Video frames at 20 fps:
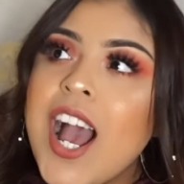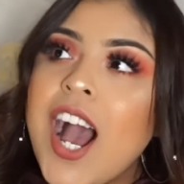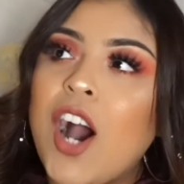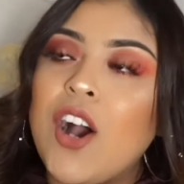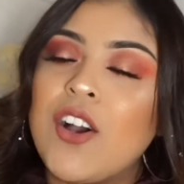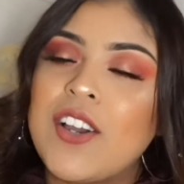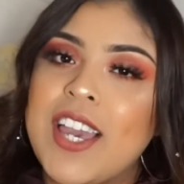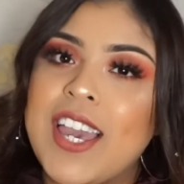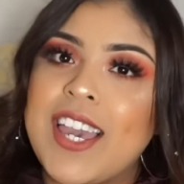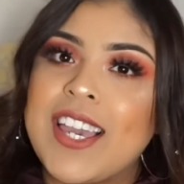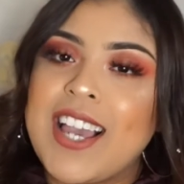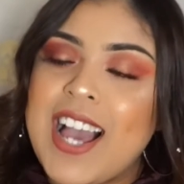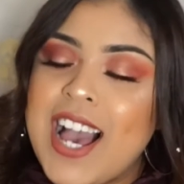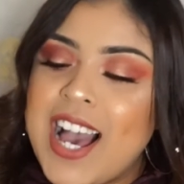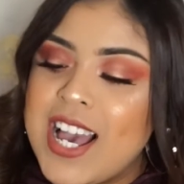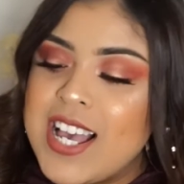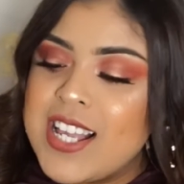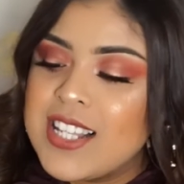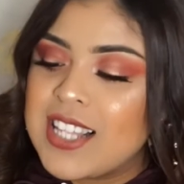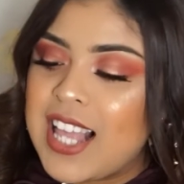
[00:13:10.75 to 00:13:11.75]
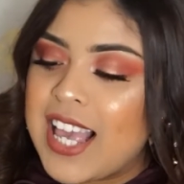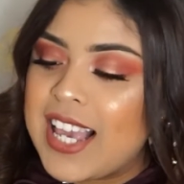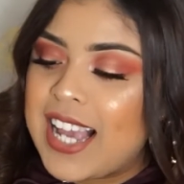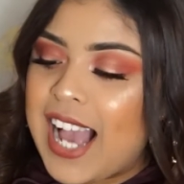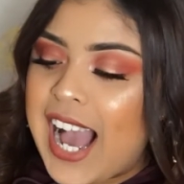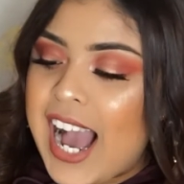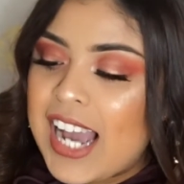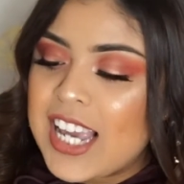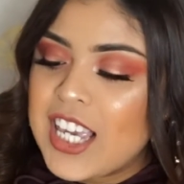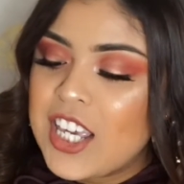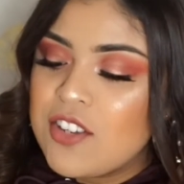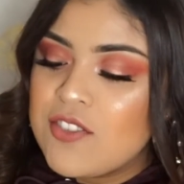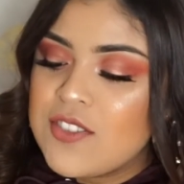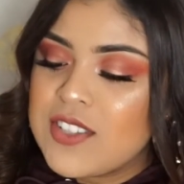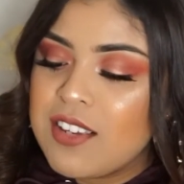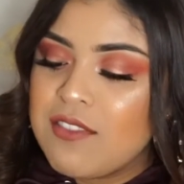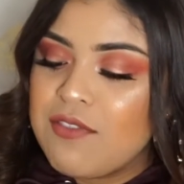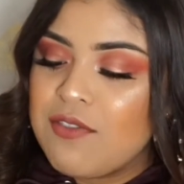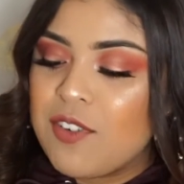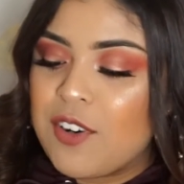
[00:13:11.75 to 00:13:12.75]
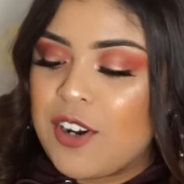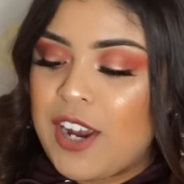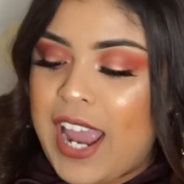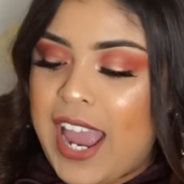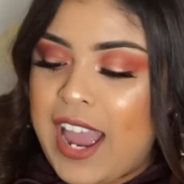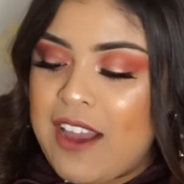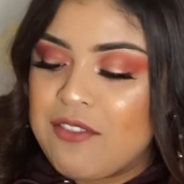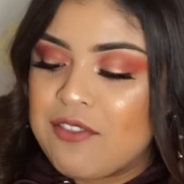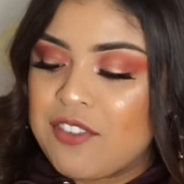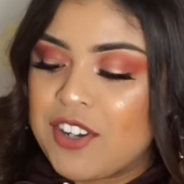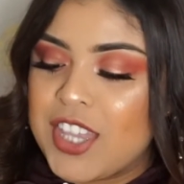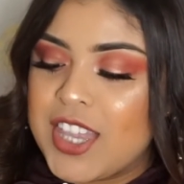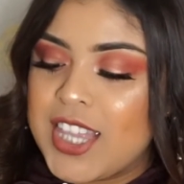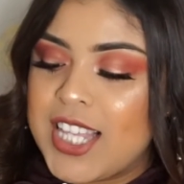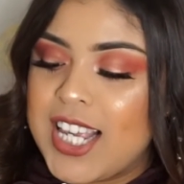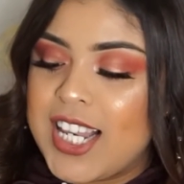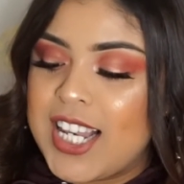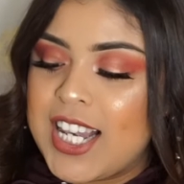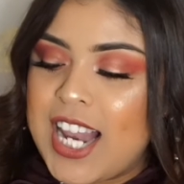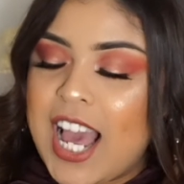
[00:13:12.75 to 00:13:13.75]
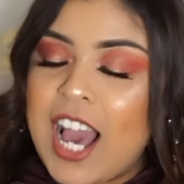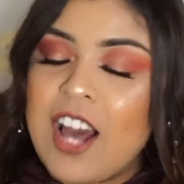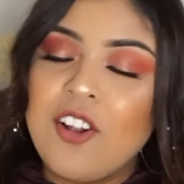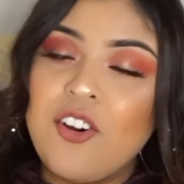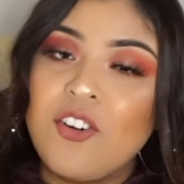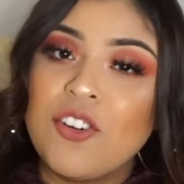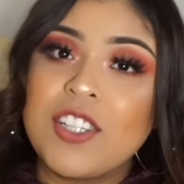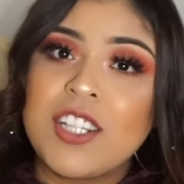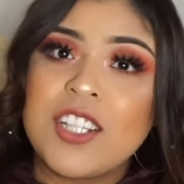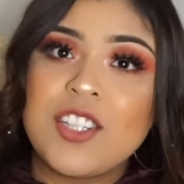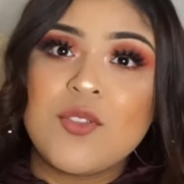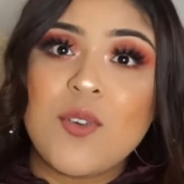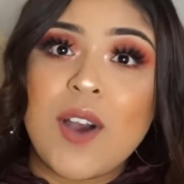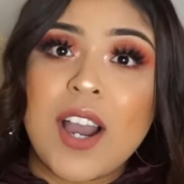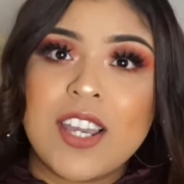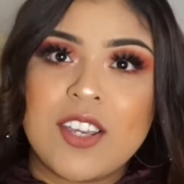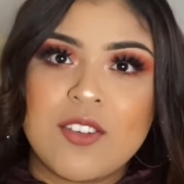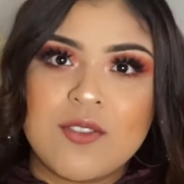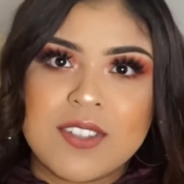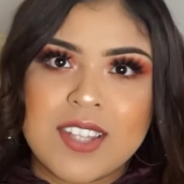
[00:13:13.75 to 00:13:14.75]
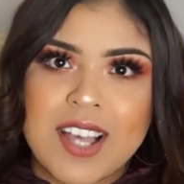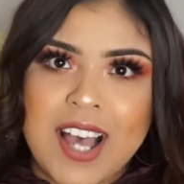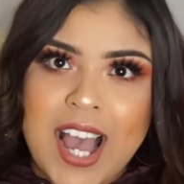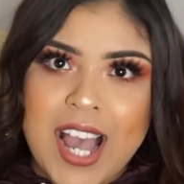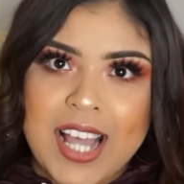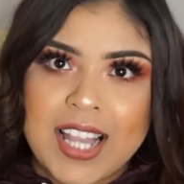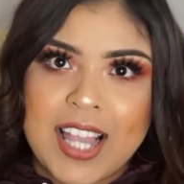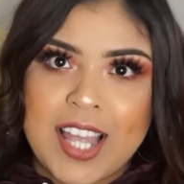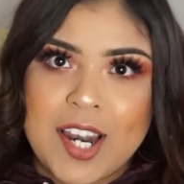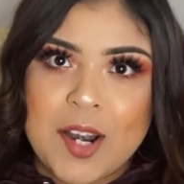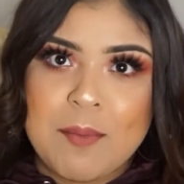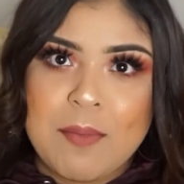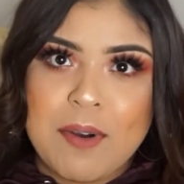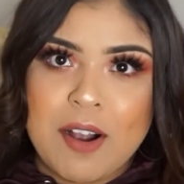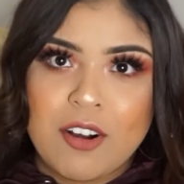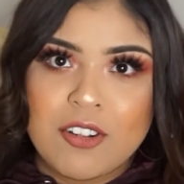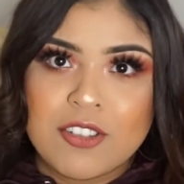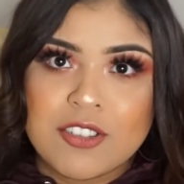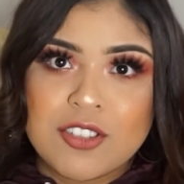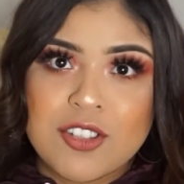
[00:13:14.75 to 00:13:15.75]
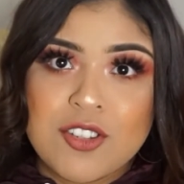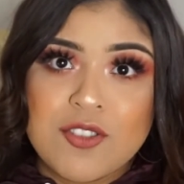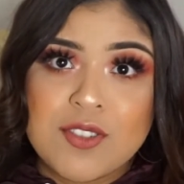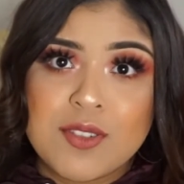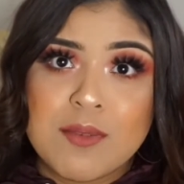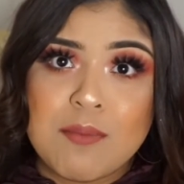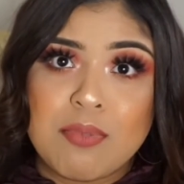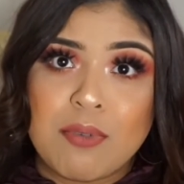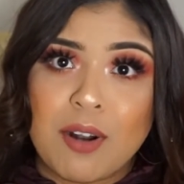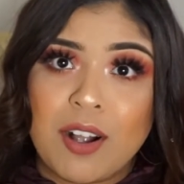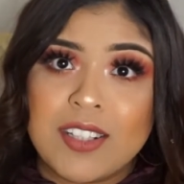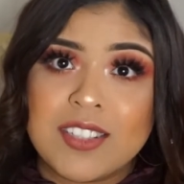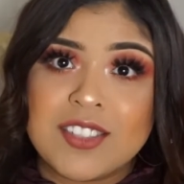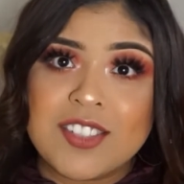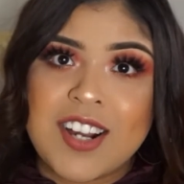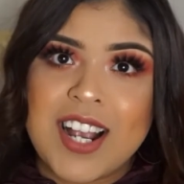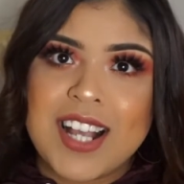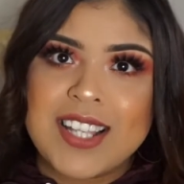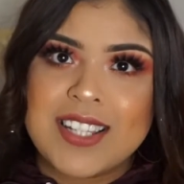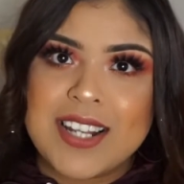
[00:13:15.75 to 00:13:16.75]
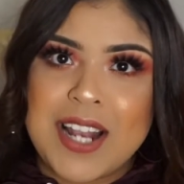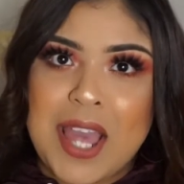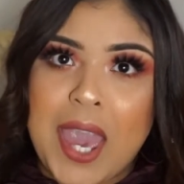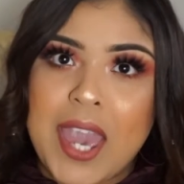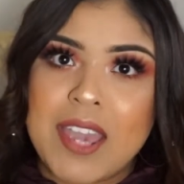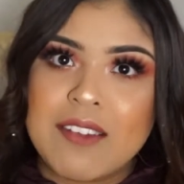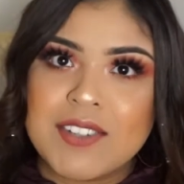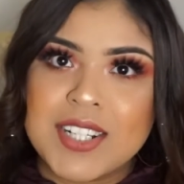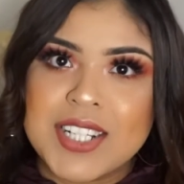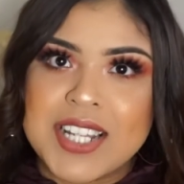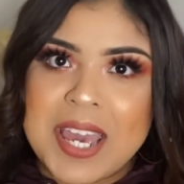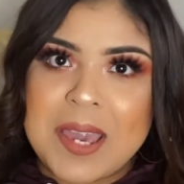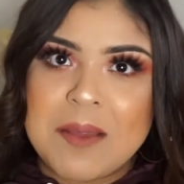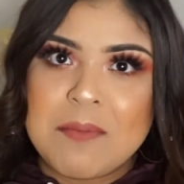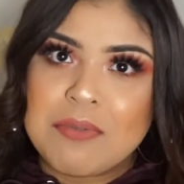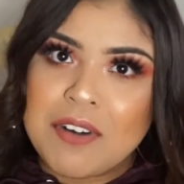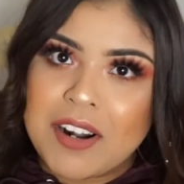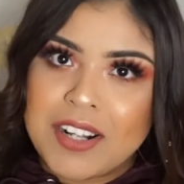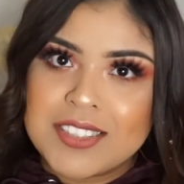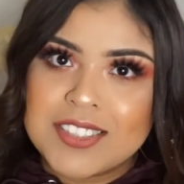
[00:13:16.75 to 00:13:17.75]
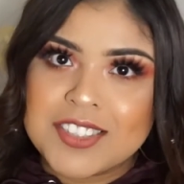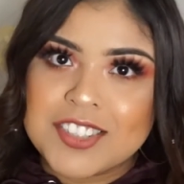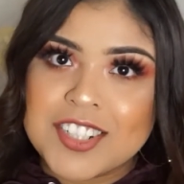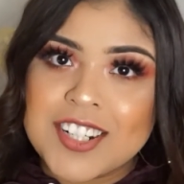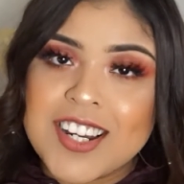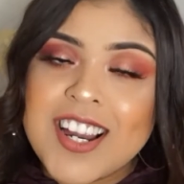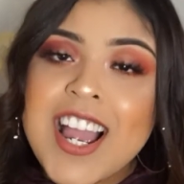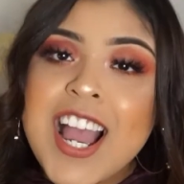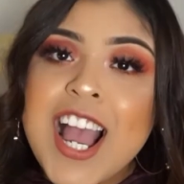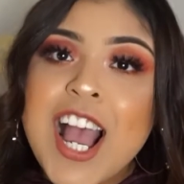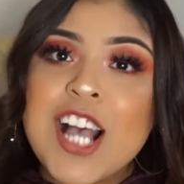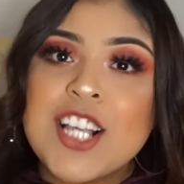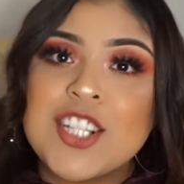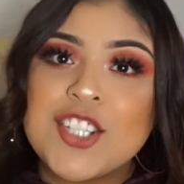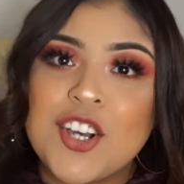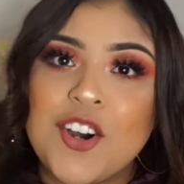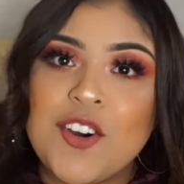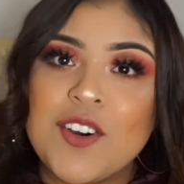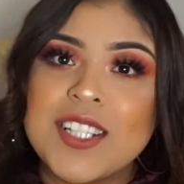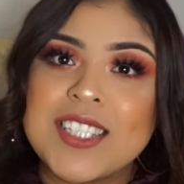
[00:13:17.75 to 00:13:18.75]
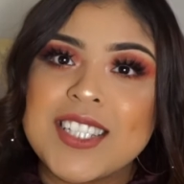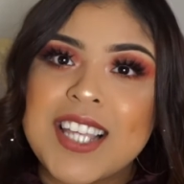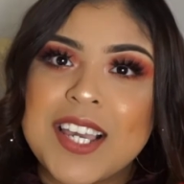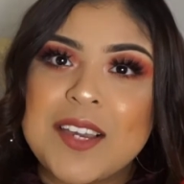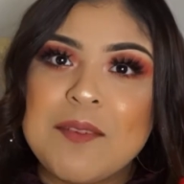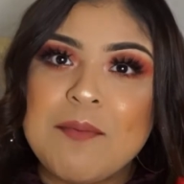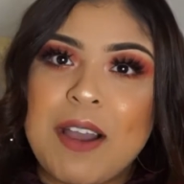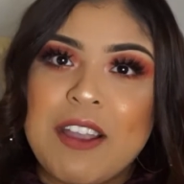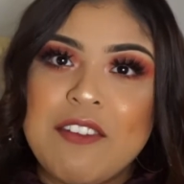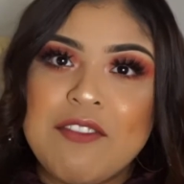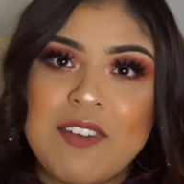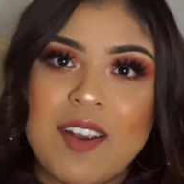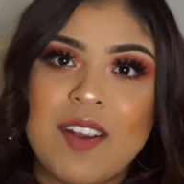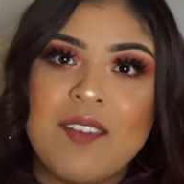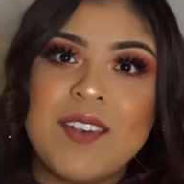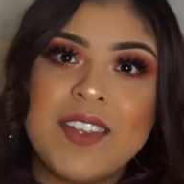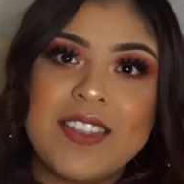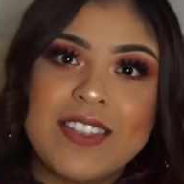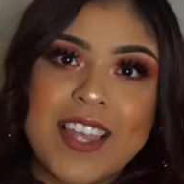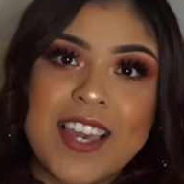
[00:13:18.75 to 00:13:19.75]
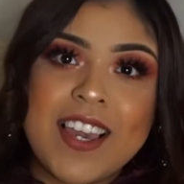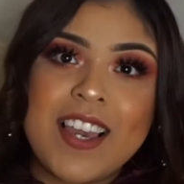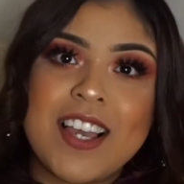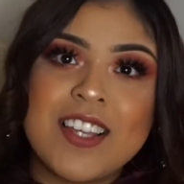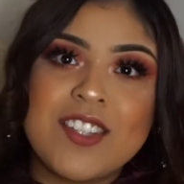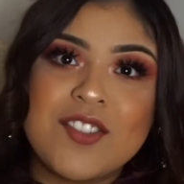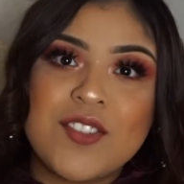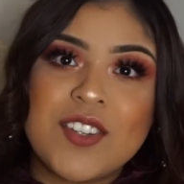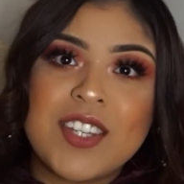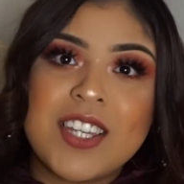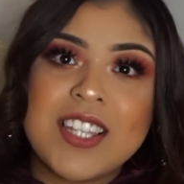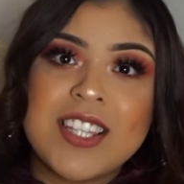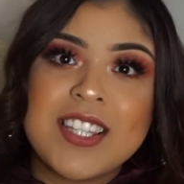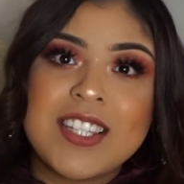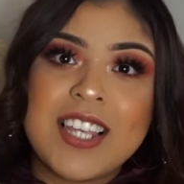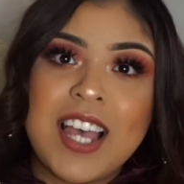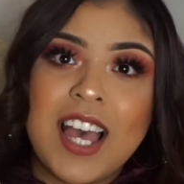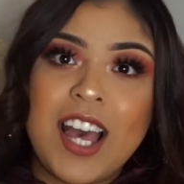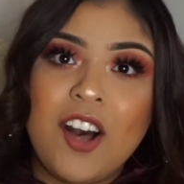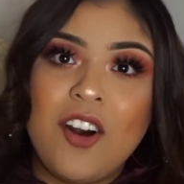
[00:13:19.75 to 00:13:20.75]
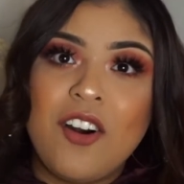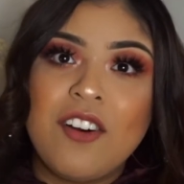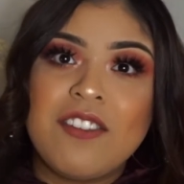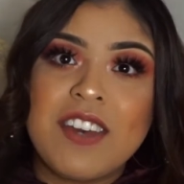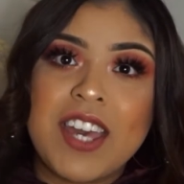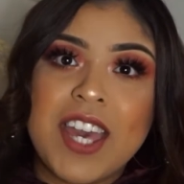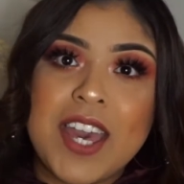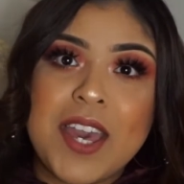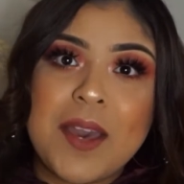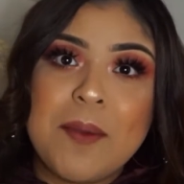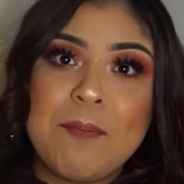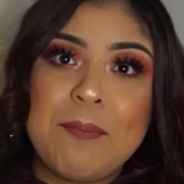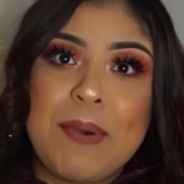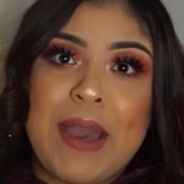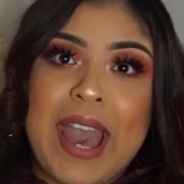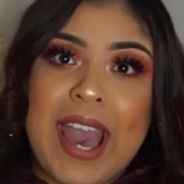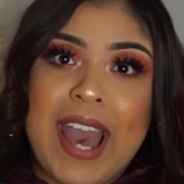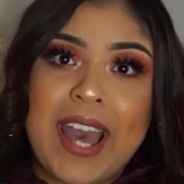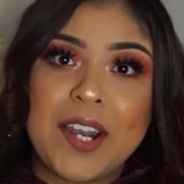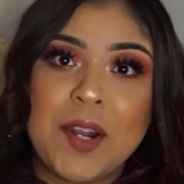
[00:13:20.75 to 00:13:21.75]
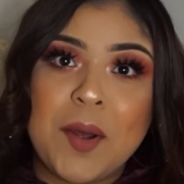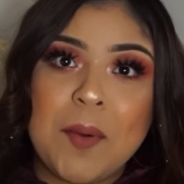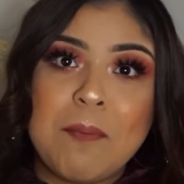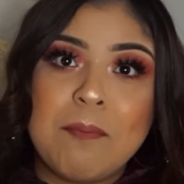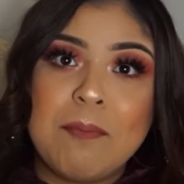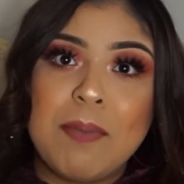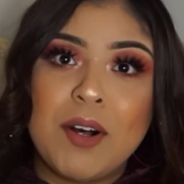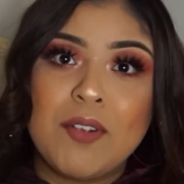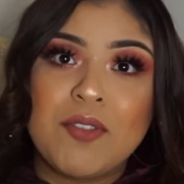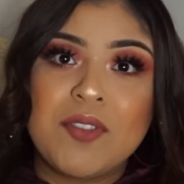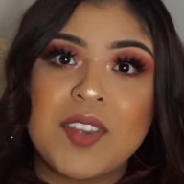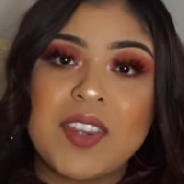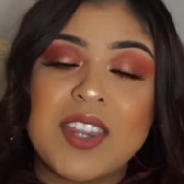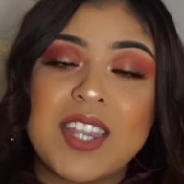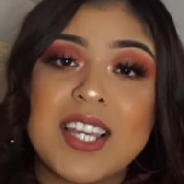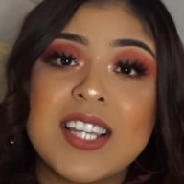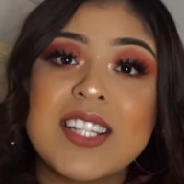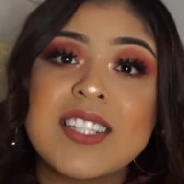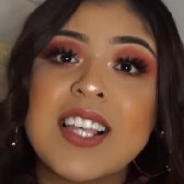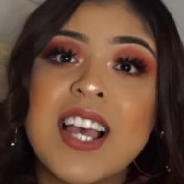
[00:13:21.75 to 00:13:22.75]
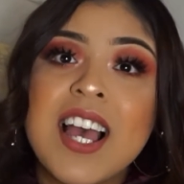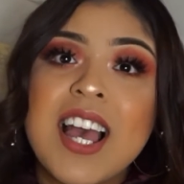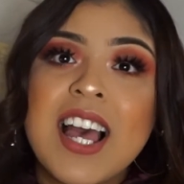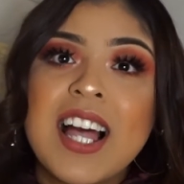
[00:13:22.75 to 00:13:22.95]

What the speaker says: Okay, guys, like, I use it for everything. Not only do I use the highlighter, but I also use a bronzer as an everyday bronzer. So it's like my favorite thing. As you can tell, I've hit pan on both of these.